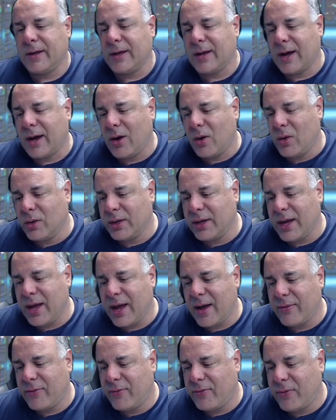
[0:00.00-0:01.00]
I only
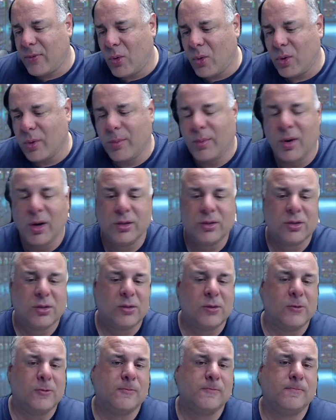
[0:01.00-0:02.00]
have 4
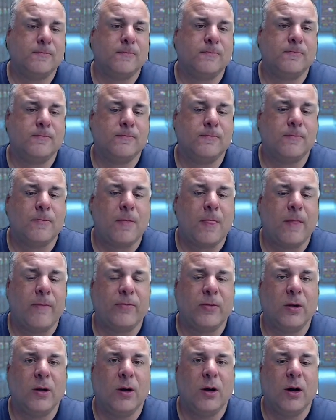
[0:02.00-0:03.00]
months
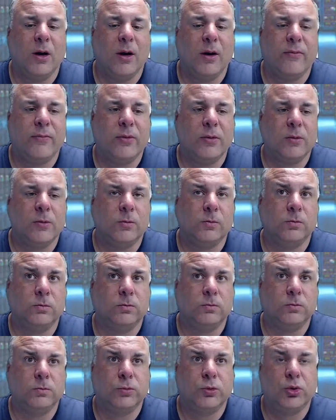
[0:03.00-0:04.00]
of
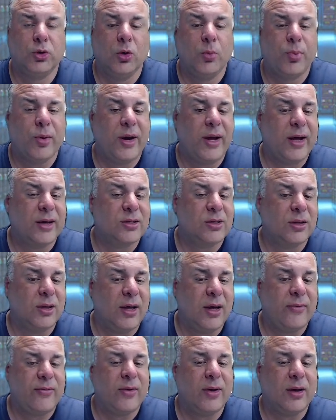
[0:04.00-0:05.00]
super hex
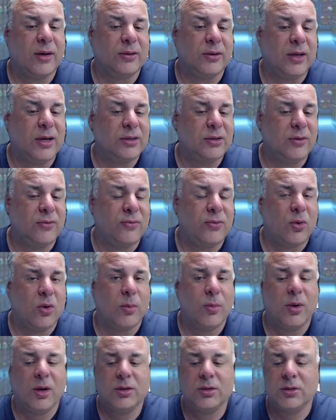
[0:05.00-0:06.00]
left, less than
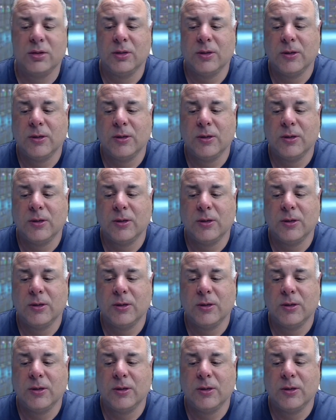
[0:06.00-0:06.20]
4 months.